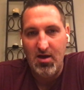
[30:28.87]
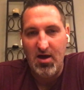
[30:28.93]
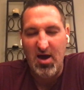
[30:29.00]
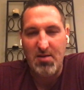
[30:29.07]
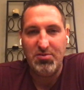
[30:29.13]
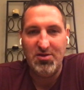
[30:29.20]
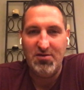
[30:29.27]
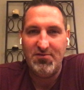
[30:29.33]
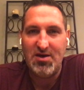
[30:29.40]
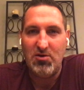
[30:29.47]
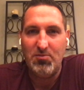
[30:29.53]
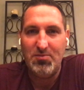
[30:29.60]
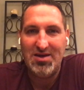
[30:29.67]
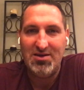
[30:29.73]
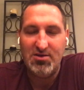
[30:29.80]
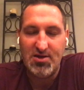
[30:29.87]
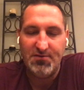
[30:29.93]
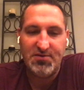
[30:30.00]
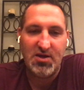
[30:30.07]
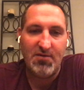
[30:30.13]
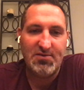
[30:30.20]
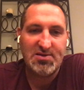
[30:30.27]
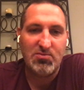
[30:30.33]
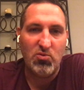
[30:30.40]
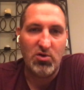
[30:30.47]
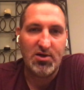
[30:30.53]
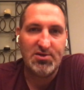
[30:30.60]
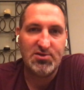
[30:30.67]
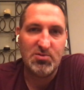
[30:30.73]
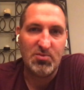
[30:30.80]
I believe that will be enough to give us more
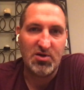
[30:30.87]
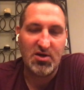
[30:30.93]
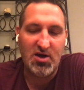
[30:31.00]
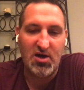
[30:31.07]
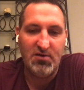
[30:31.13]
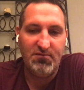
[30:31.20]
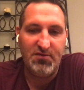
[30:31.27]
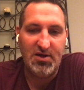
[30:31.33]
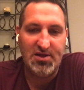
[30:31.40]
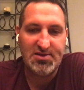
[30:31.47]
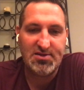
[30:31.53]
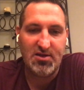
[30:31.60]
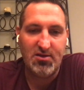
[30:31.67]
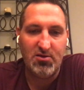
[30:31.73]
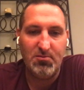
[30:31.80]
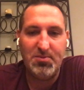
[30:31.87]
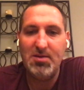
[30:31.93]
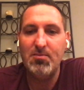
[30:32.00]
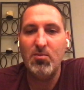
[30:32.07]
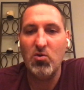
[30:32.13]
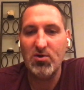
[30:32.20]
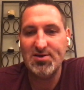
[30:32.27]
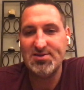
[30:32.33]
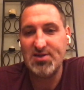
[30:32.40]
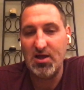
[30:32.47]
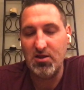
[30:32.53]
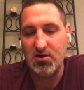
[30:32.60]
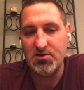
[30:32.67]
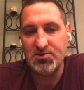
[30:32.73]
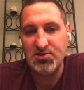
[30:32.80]
consumer confidence that there'll be more
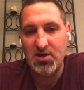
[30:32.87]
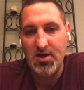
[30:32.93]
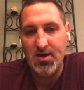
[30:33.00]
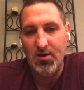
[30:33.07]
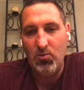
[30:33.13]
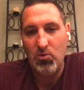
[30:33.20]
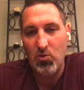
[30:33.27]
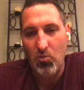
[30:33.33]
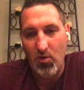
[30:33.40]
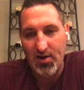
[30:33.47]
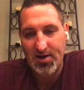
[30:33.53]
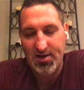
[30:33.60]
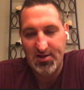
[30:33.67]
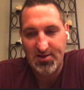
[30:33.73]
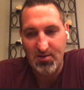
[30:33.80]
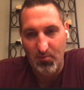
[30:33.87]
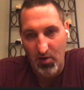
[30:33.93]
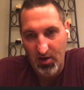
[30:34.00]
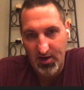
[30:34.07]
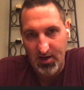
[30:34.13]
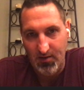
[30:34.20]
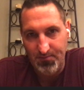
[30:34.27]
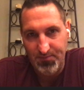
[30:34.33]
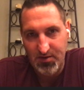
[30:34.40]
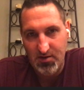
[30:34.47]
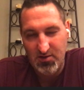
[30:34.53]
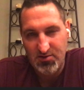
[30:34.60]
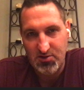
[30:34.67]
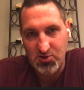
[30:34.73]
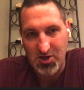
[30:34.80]
sellers who will want to hit the market
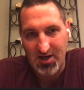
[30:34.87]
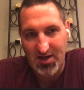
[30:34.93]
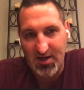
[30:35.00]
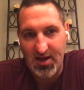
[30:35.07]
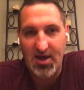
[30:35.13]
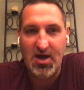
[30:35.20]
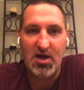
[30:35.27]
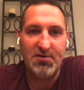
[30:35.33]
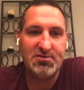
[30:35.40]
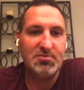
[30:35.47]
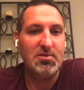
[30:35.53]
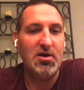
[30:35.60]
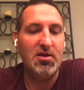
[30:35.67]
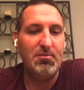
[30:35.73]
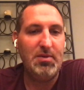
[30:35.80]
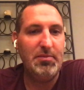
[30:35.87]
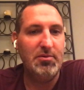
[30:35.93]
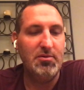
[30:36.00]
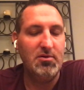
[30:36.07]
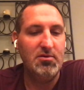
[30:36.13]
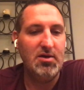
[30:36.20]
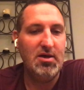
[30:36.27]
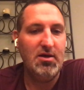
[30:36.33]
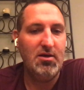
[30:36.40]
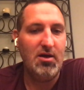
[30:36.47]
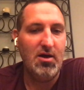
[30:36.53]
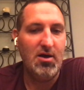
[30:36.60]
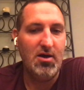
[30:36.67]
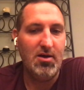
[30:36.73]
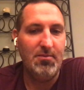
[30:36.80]
to try to get ahead of some other people
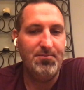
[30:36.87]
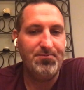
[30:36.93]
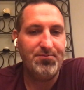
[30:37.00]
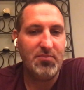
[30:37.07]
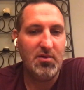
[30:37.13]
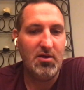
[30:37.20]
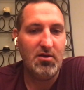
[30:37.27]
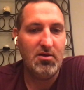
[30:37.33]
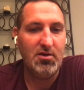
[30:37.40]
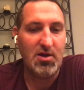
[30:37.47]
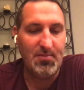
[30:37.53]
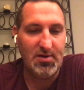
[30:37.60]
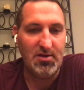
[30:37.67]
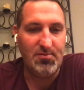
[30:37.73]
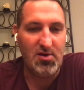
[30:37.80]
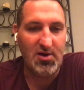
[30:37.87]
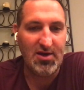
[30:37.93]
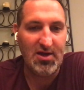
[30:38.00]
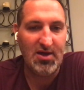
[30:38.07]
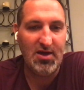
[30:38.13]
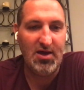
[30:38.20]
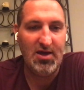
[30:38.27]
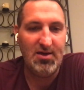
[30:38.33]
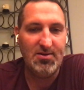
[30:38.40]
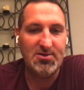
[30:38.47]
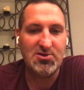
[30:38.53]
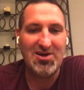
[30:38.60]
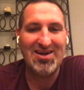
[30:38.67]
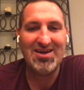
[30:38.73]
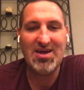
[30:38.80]
coming on the market and
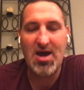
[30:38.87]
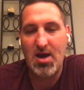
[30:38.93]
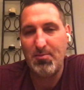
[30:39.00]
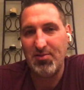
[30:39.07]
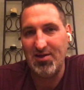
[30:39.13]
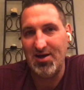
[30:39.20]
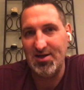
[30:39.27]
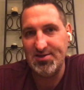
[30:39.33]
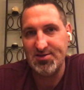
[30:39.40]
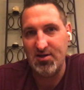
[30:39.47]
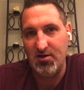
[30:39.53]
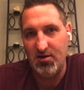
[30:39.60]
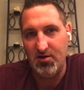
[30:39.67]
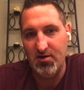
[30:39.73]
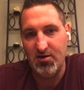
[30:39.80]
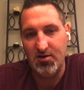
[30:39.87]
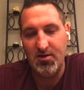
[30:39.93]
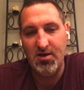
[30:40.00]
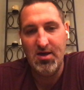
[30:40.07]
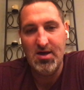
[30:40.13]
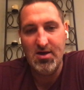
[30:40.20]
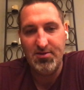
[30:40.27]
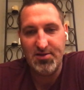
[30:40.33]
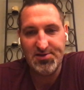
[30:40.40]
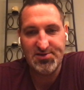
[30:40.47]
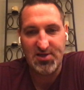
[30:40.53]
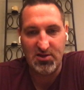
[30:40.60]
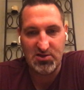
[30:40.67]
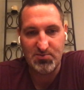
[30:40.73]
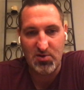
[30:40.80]
try to capitalize on this
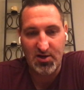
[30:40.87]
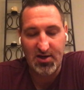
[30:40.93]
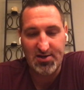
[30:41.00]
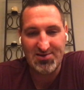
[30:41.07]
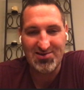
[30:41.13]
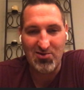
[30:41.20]
seller's market.